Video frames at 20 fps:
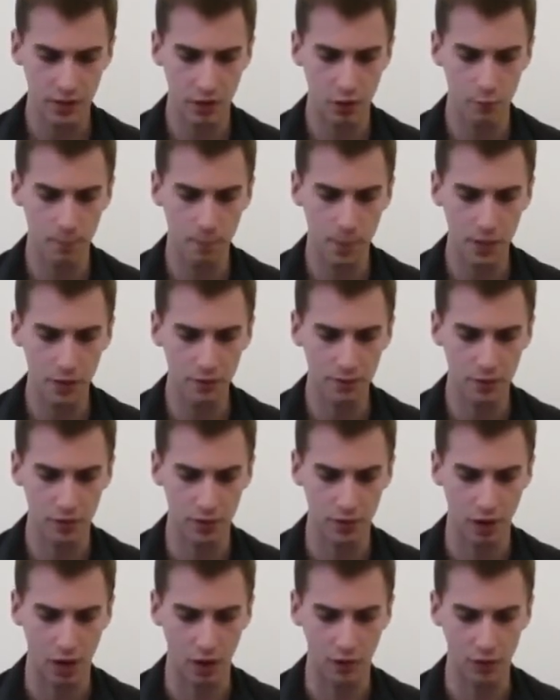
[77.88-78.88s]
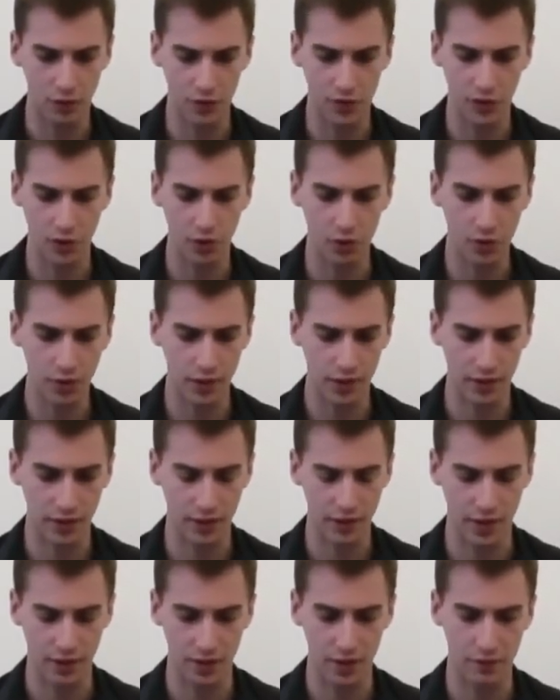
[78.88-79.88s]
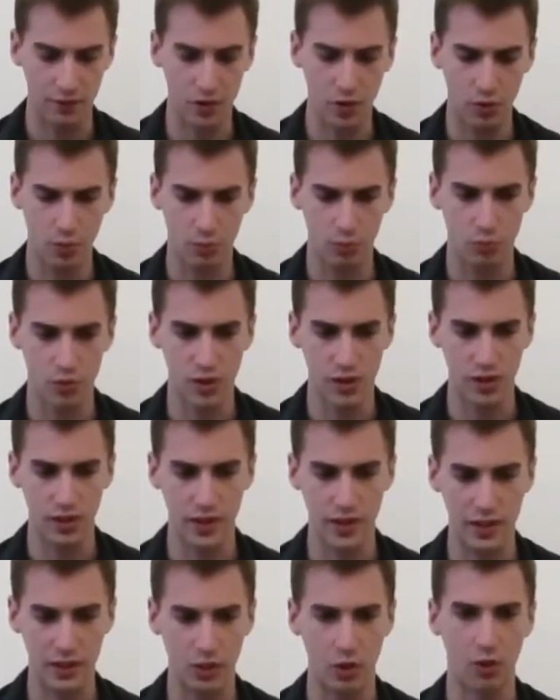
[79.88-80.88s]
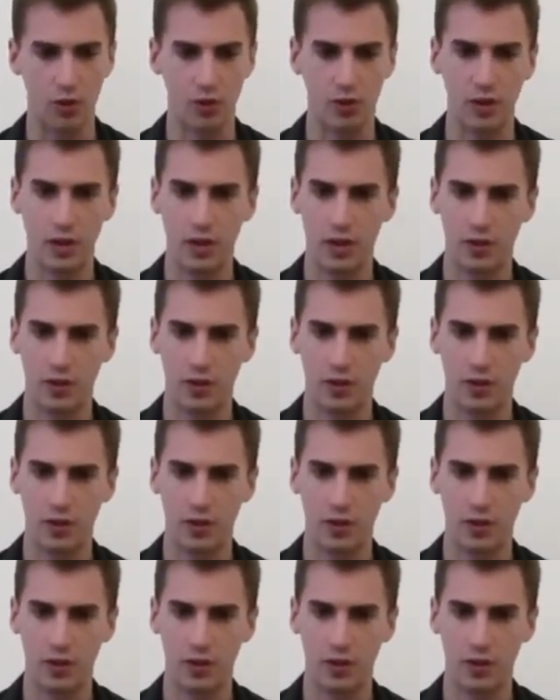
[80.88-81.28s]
a bit of an underdog in that they've not really got